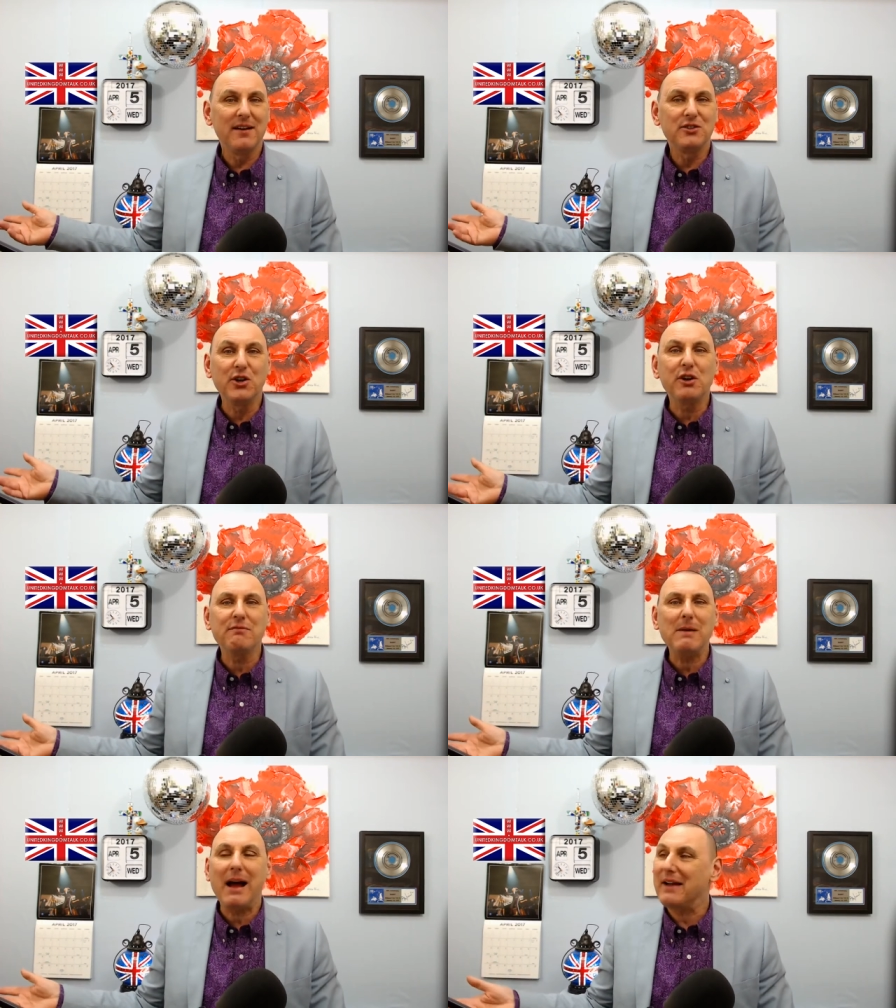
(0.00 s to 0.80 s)
Do you
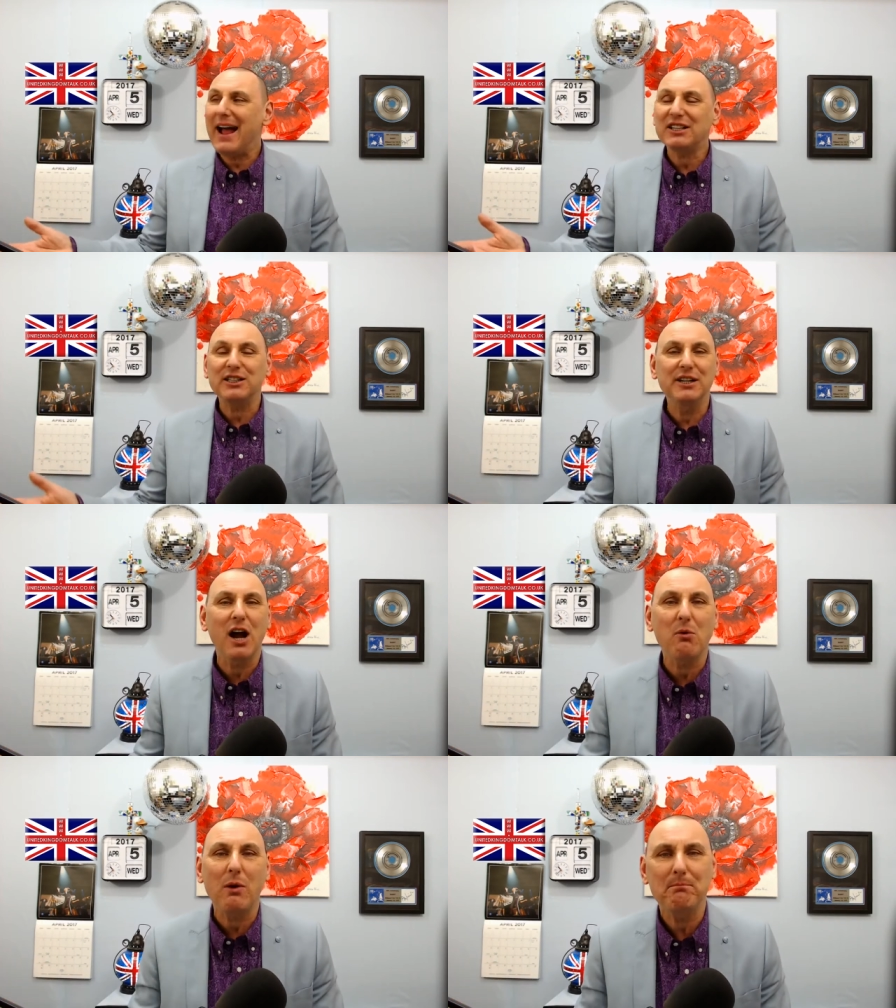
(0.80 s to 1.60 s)
remember? And actually,
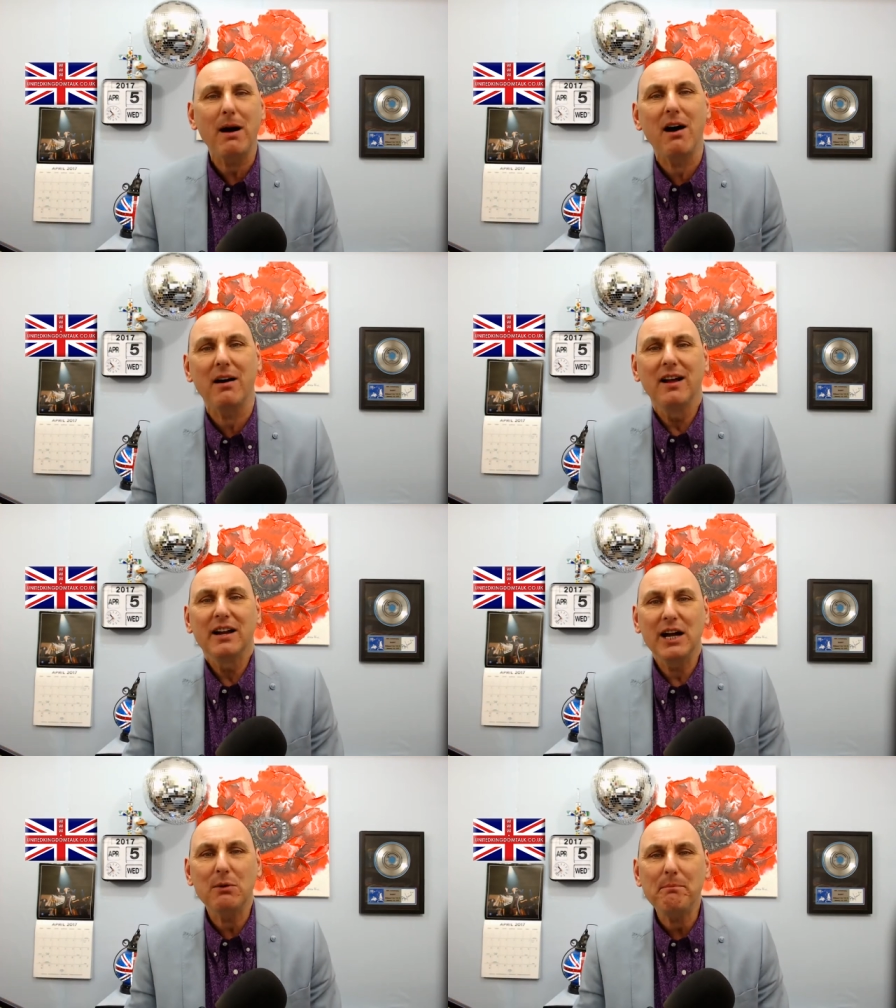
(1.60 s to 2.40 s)
no one part,
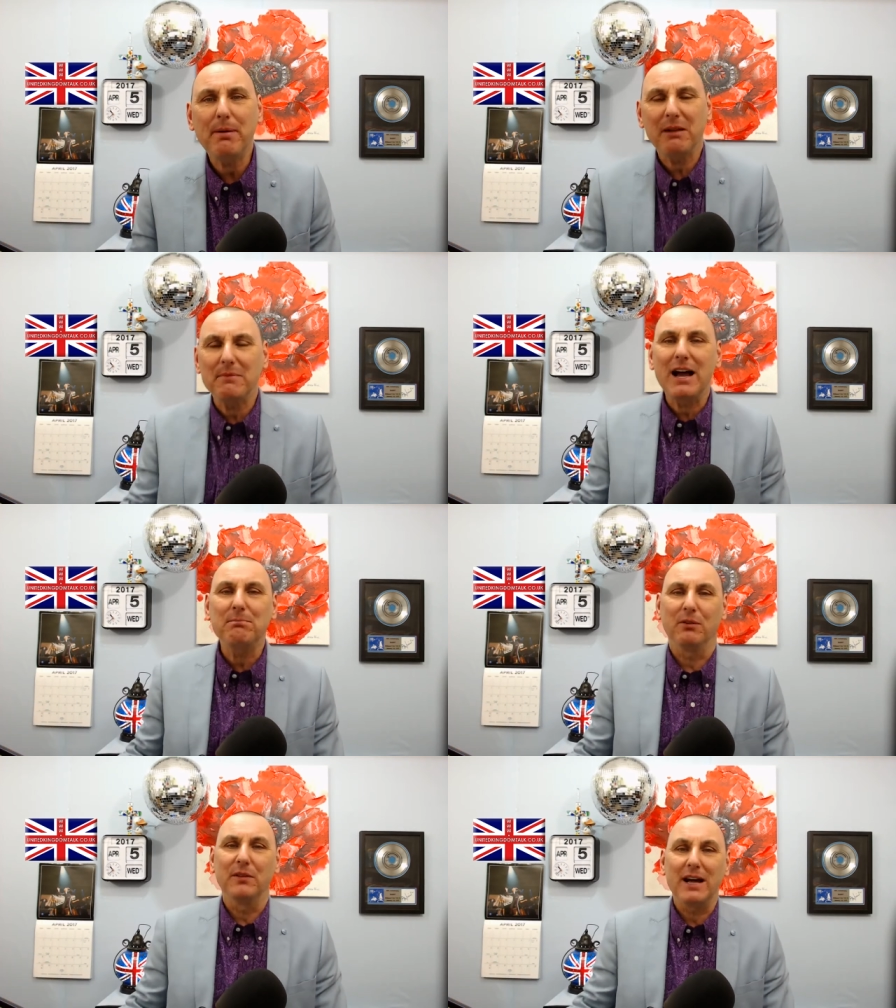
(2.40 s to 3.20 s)
no one picked me
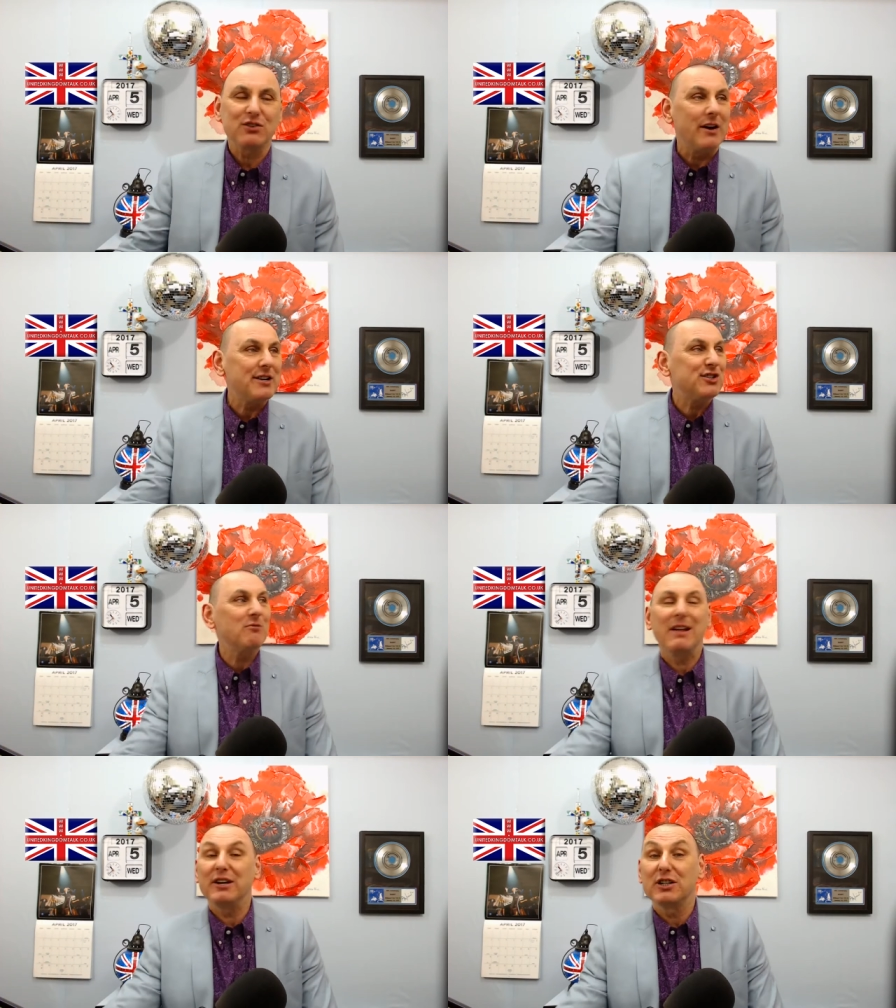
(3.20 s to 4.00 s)
up on that. So I
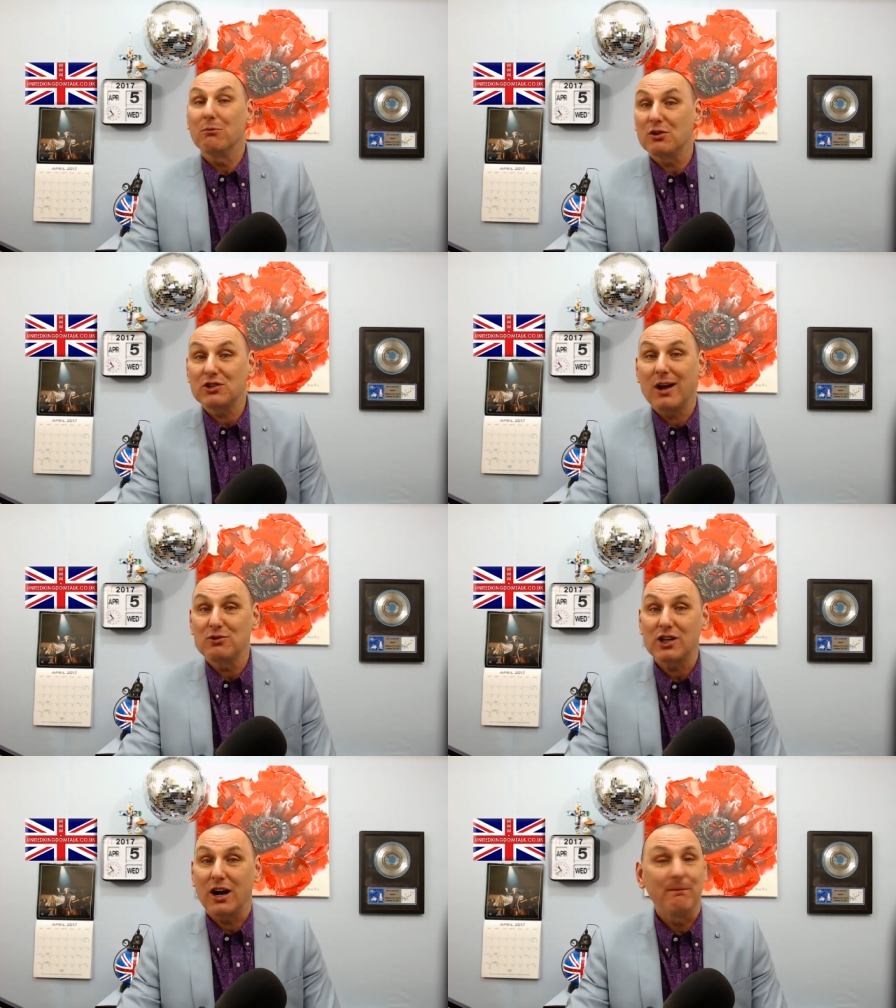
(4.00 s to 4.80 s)
assume that you don't watch the whole
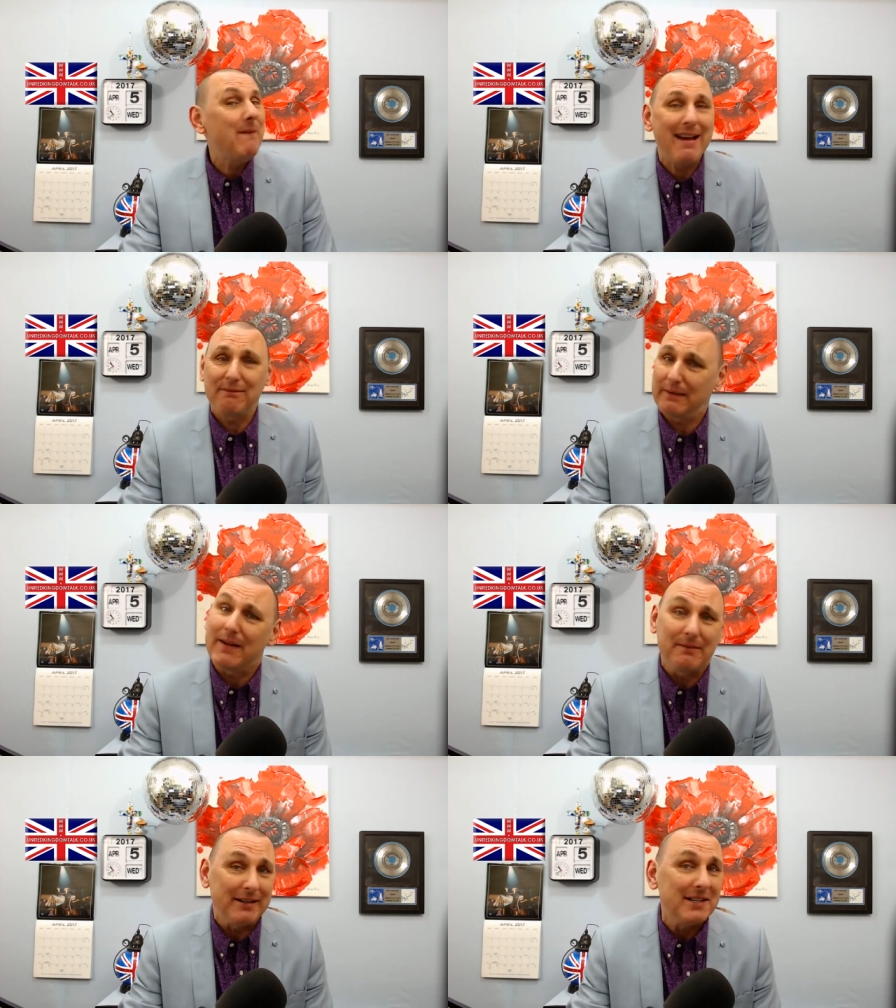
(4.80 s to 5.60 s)
show. Very,
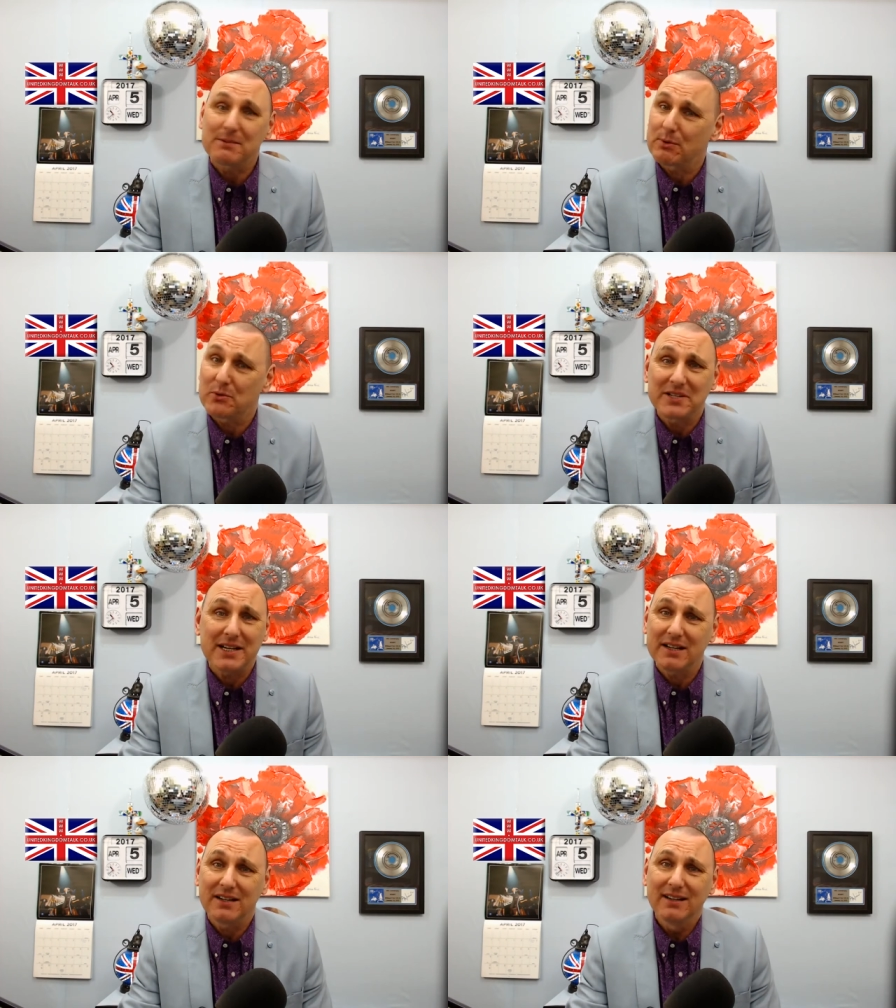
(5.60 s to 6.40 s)
very
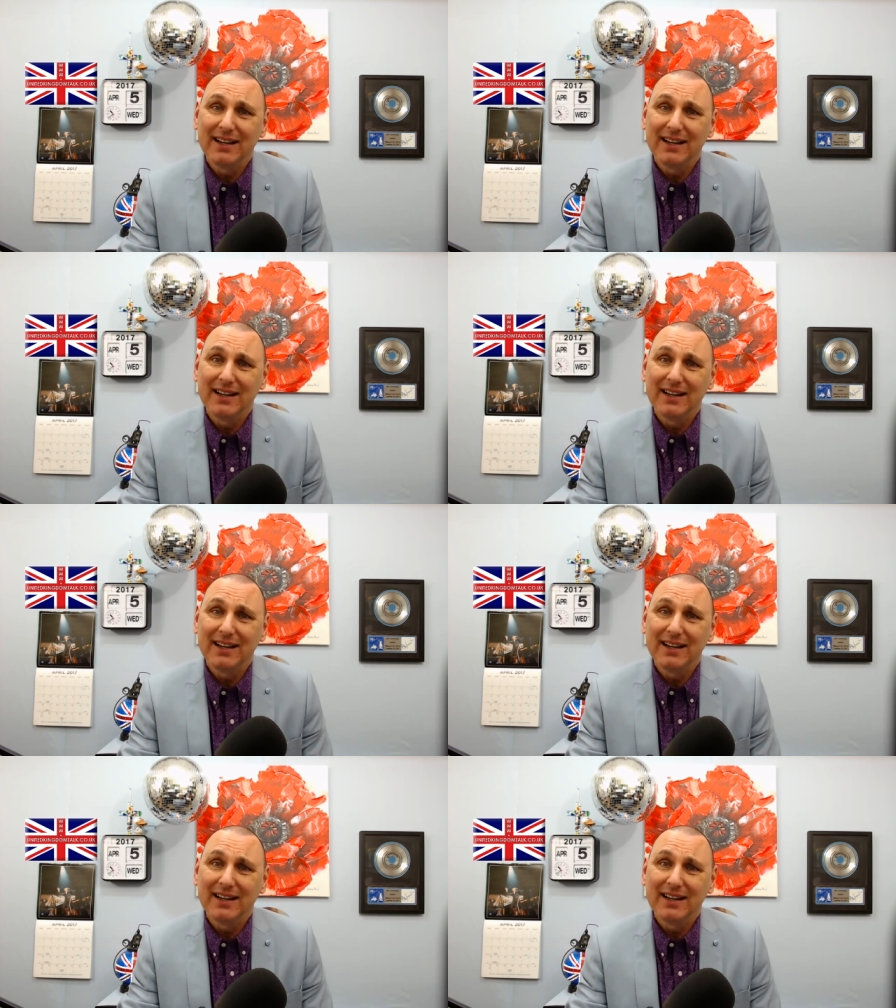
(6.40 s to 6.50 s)
disappointing.